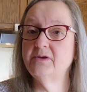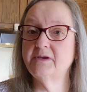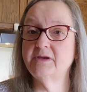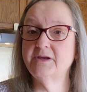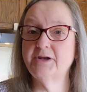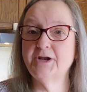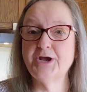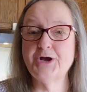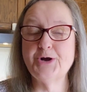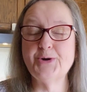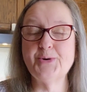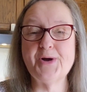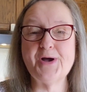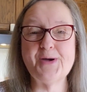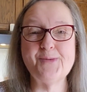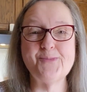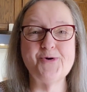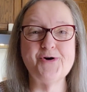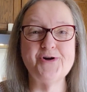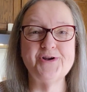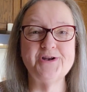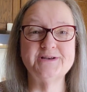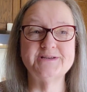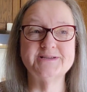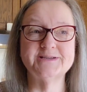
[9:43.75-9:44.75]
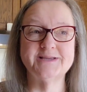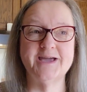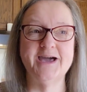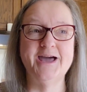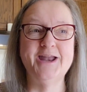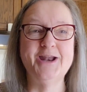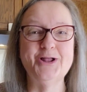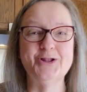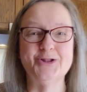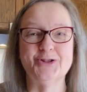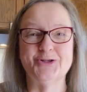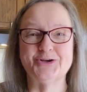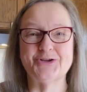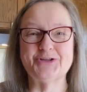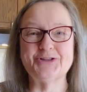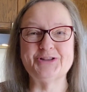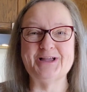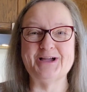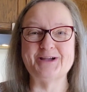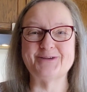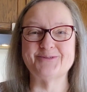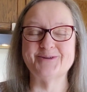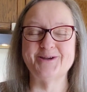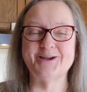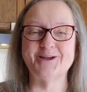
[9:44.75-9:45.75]
I want it to kind of look
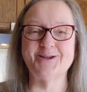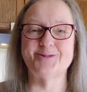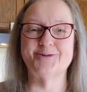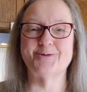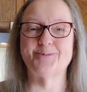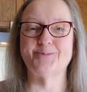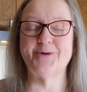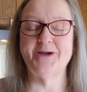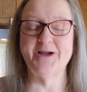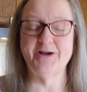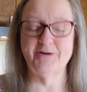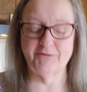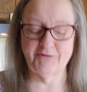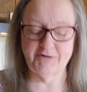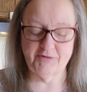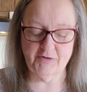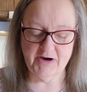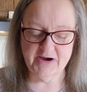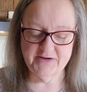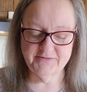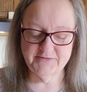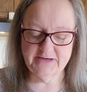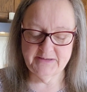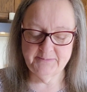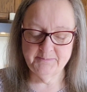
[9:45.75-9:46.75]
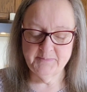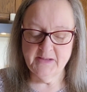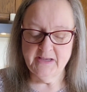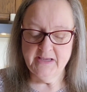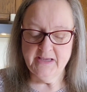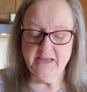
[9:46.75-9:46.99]
like regular brown gravy.